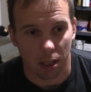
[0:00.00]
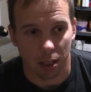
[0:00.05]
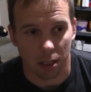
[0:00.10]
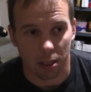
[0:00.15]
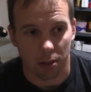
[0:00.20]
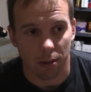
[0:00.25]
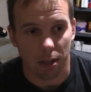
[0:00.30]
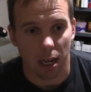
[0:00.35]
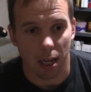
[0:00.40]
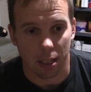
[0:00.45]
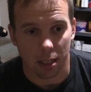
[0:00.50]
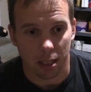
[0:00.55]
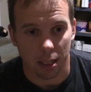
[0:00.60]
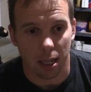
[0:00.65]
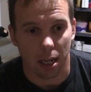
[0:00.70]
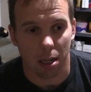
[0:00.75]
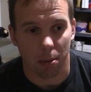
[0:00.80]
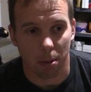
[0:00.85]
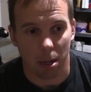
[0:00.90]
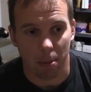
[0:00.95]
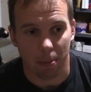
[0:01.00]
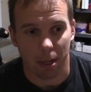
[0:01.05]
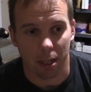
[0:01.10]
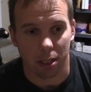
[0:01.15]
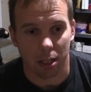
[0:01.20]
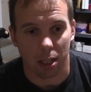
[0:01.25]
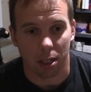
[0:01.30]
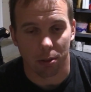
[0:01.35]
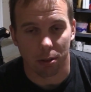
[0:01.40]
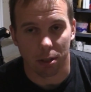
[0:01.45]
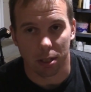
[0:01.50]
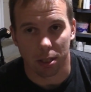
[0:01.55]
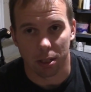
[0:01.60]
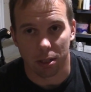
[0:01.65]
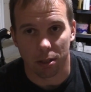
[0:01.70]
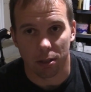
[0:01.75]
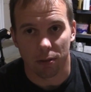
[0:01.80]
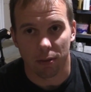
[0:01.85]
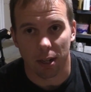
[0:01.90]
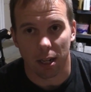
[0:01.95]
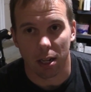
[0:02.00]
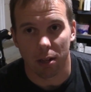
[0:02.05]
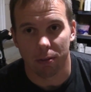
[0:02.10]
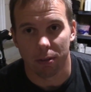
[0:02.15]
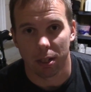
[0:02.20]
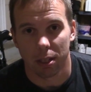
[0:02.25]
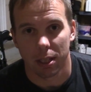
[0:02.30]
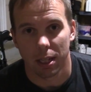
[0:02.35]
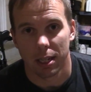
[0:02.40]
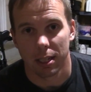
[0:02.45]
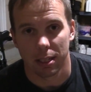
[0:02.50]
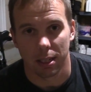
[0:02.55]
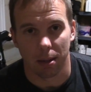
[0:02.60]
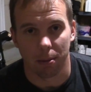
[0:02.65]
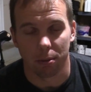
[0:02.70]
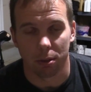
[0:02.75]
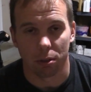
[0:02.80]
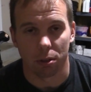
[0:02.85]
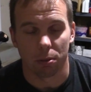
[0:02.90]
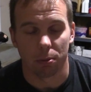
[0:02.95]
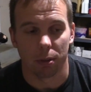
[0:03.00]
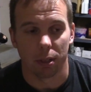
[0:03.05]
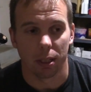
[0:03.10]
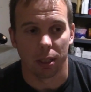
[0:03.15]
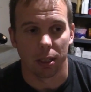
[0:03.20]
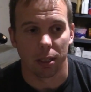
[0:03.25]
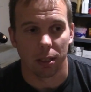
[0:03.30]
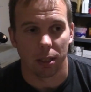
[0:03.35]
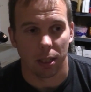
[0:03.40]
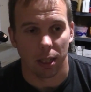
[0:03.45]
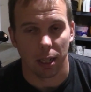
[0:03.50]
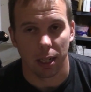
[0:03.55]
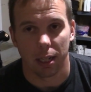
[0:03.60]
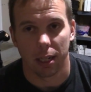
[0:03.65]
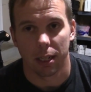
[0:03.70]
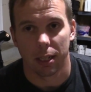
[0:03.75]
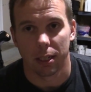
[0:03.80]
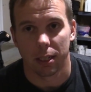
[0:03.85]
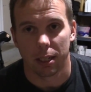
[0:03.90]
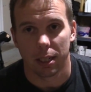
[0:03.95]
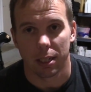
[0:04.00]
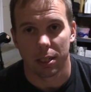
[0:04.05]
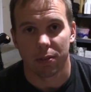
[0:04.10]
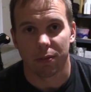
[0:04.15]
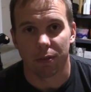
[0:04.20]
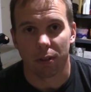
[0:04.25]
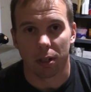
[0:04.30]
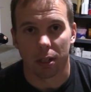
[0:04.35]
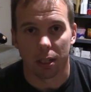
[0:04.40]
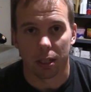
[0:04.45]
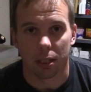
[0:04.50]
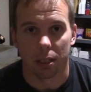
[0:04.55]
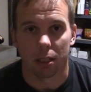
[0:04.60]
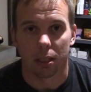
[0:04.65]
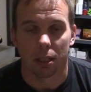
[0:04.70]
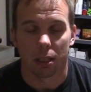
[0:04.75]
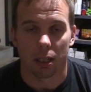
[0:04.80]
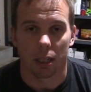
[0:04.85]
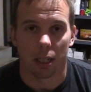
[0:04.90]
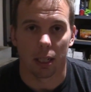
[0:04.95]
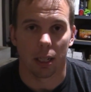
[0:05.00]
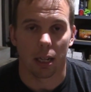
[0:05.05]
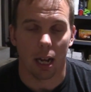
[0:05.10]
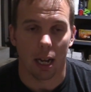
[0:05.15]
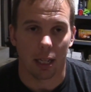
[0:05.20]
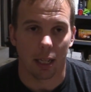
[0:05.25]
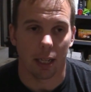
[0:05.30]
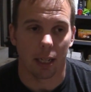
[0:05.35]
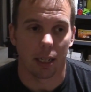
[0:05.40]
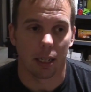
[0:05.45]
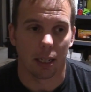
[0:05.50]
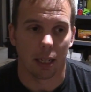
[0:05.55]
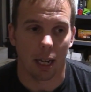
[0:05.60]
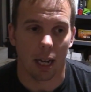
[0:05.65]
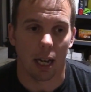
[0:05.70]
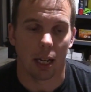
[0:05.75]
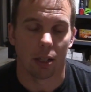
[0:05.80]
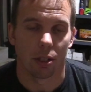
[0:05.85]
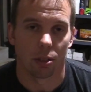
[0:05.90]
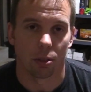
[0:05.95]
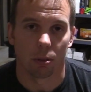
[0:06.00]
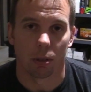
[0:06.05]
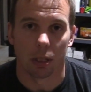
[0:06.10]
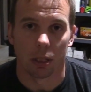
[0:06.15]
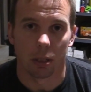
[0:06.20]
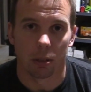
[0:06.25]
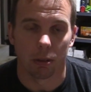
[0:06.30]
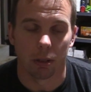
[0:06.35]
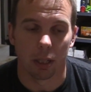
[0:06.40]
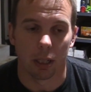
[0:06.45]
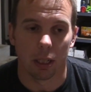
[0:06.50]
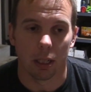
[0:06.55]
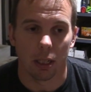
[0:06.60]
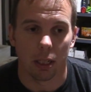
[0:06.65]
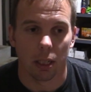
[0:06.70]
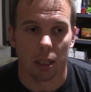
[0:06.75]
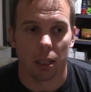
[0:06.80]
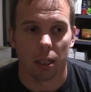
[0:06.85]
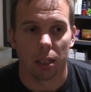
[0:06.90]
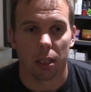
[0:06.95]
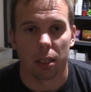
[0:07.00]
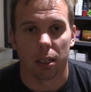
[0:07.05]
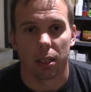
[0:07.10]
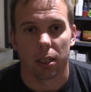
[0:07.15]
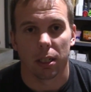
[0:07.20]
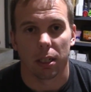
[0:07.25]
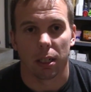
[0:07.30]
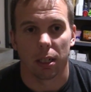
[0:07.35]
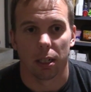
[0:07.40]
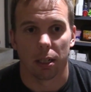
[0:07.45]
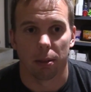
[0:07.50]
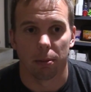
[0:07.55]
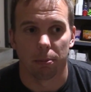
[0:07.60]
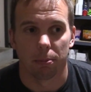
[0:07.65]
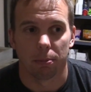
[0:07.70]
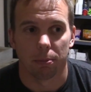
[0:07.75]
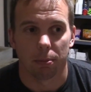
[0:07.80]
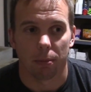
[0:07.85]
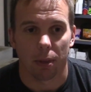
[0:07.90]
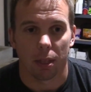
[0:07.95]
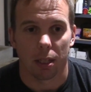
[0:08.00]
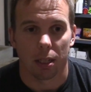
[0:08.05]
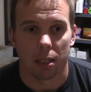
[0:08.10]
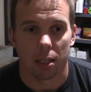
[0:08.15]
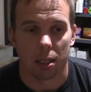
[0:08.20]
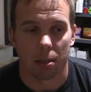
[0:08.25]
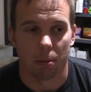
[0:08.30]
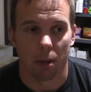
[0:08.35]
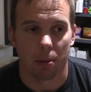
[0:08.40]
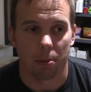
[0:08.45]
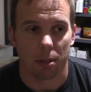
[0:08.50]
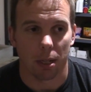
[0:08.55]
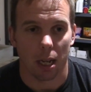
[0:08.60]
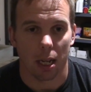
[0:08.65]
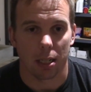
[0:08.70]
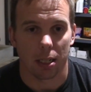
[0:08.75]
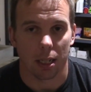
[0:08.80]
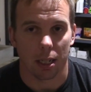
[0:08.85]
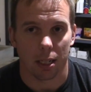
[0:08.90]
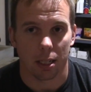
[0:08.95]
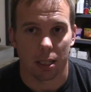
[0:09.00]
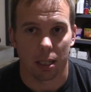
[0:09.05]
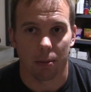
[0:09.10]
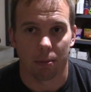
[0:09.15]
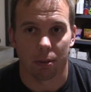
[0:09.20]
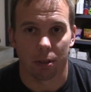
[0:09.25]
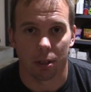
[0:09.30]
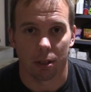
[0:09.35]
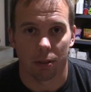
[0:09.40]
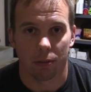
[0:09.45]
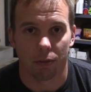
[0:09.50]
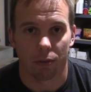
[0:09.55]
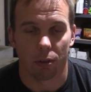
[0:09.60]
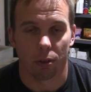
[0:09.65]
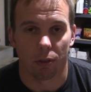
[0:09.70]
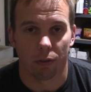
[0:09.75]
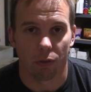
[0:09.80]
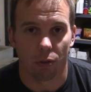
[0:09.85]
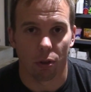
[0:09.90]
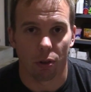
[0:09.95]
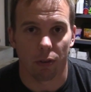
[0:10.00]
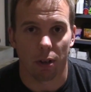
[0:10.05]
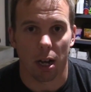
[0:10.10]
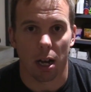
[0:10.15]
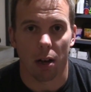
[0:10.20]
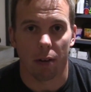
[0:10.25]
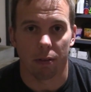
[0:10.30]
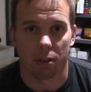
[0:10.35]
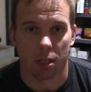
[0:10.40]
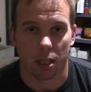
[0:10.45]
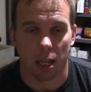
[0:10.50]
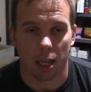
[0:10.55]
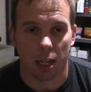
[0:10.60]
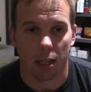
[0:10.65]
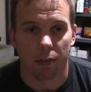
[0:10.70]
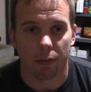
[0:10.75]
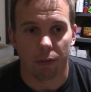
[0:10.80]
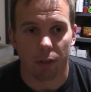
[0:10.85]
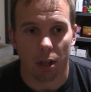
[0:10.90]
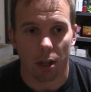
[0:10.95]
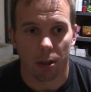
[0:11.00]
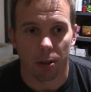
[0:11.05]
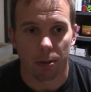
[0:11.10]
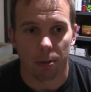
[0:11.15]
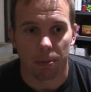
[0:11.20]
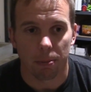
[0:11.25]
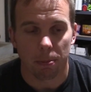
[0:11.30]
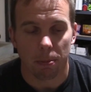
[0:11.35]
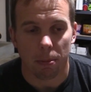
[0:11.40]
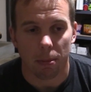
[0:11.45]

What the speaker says: You guys care about my channel because of 2-valve and the things that I'm doing with it, and it's fun, and I enjoy doing it. Some upsides, like I said, for the 4-valve is the head flow.